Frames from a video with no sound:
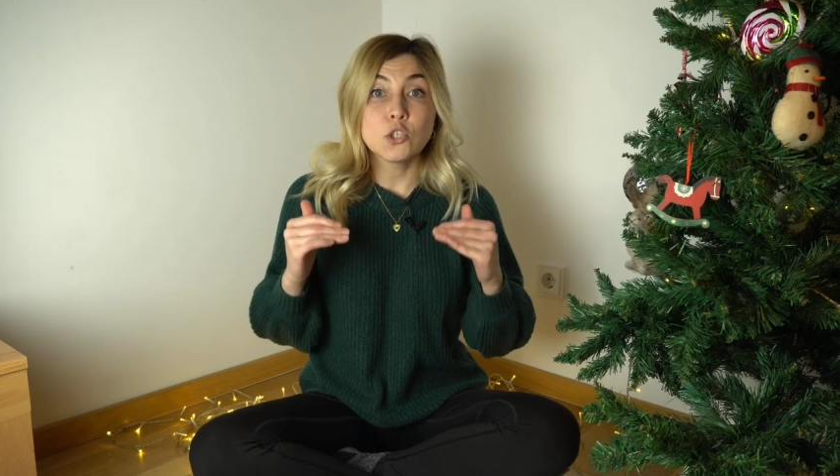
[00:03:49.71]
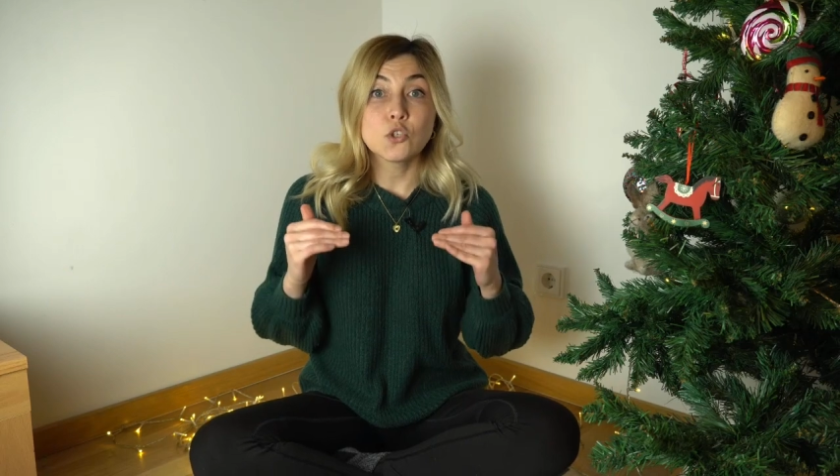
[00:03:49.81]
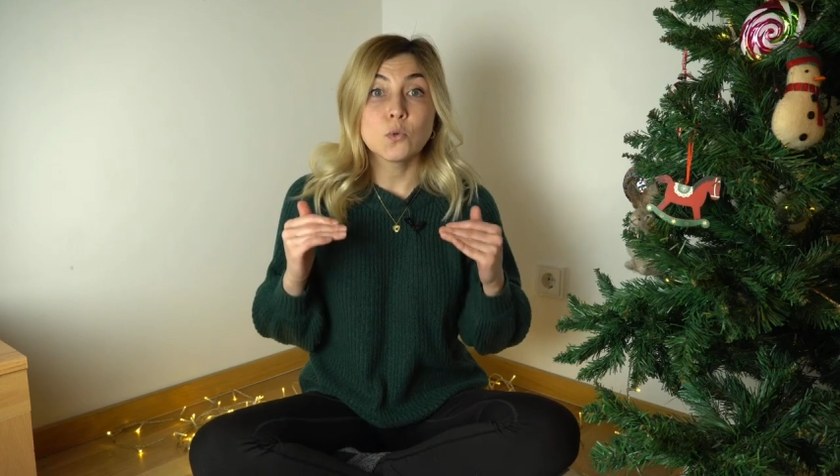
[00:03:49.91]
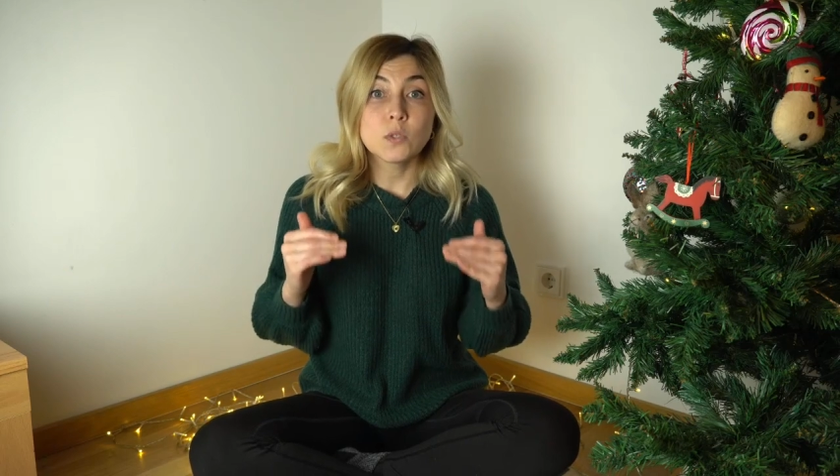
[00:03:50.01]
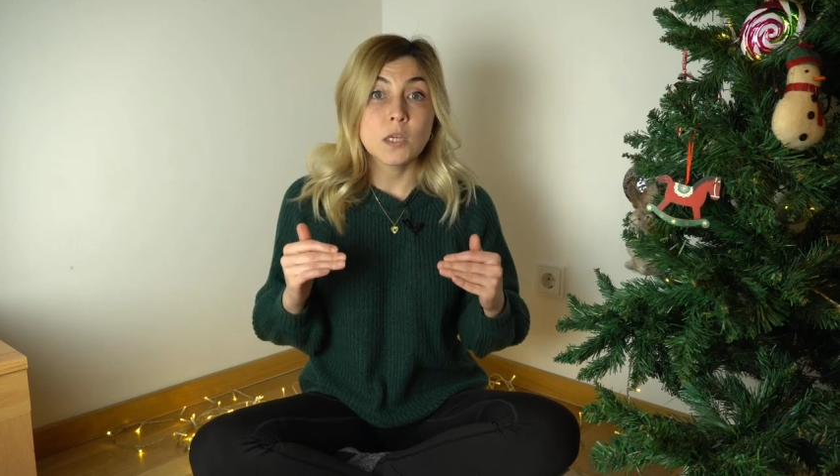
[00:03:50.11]

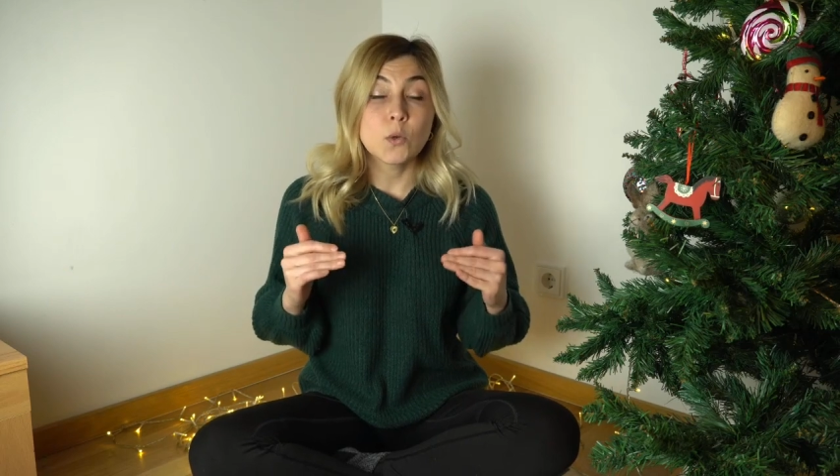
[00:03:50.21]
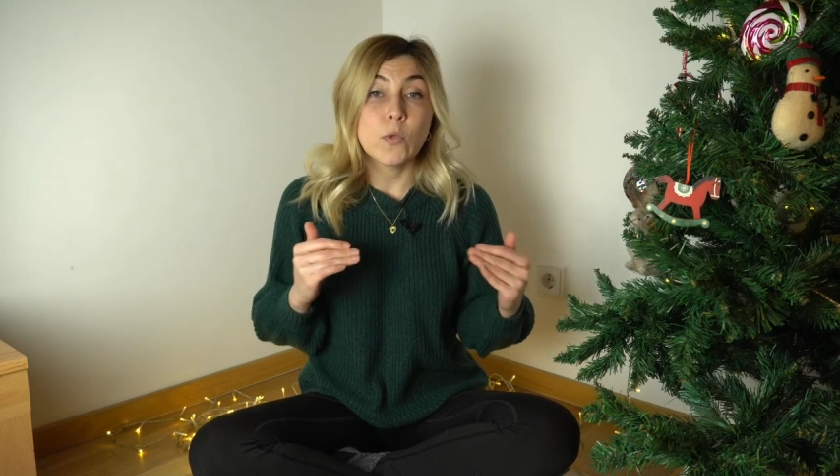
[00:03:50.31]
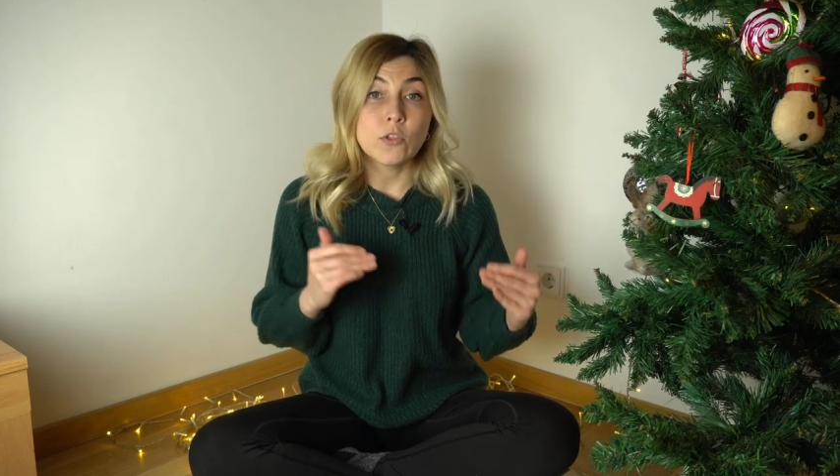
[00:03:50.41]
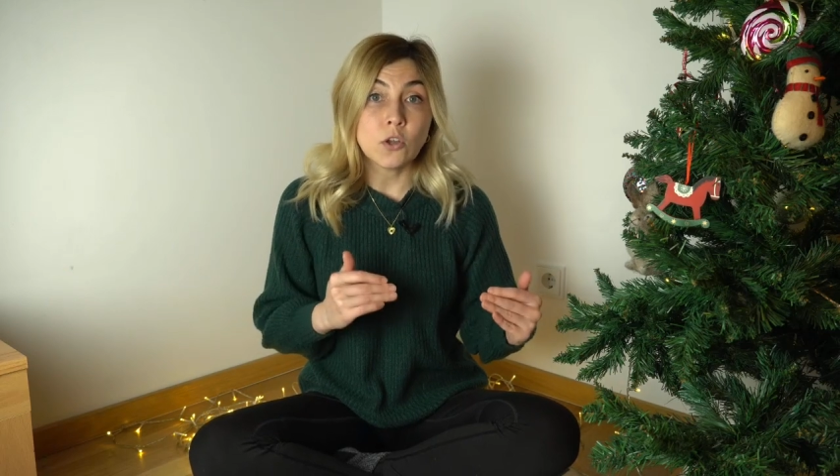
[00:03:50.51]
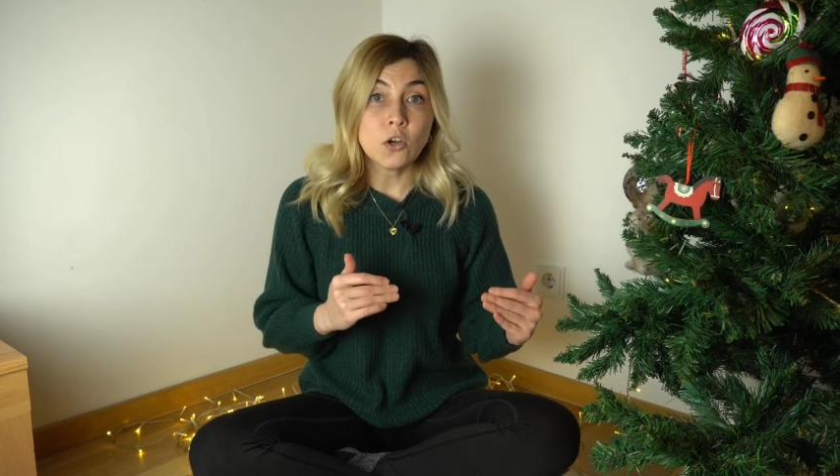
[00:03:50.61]
so sick
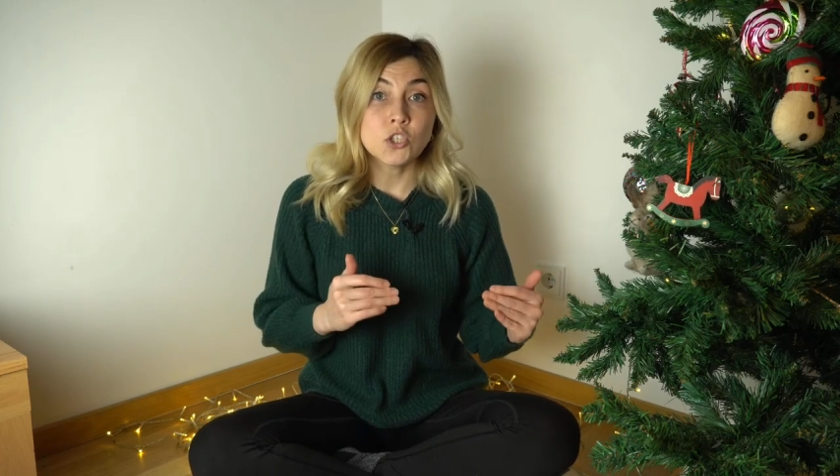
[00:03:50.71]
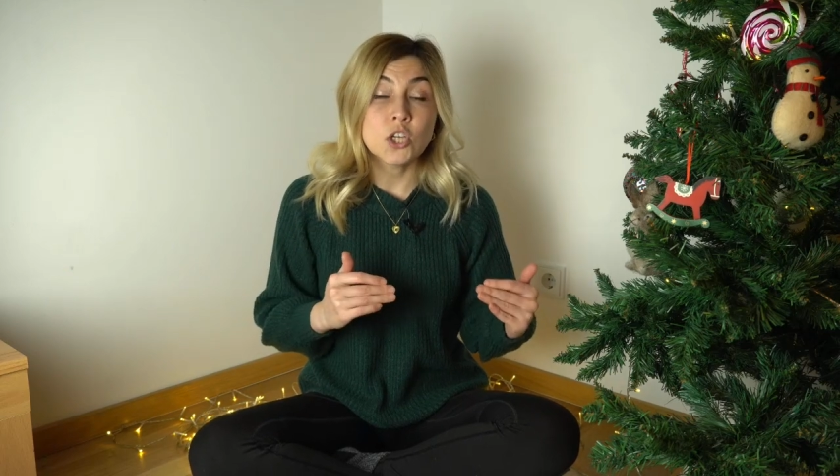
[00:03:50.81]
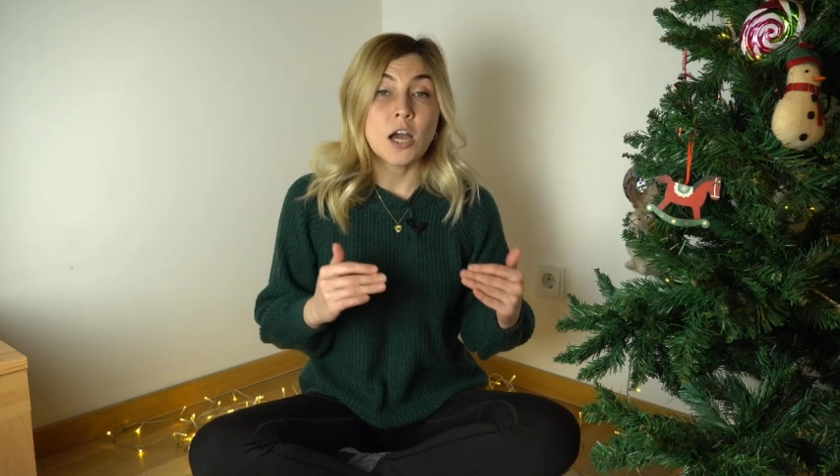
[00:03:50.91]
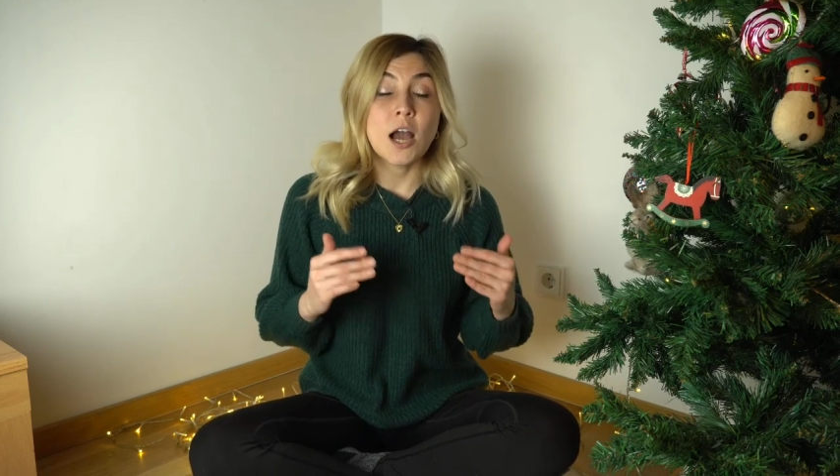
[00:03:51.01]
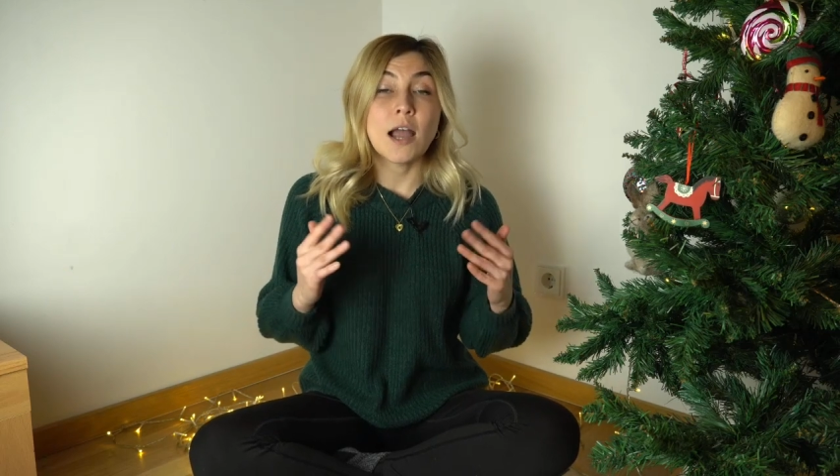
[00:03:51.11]
with nausea,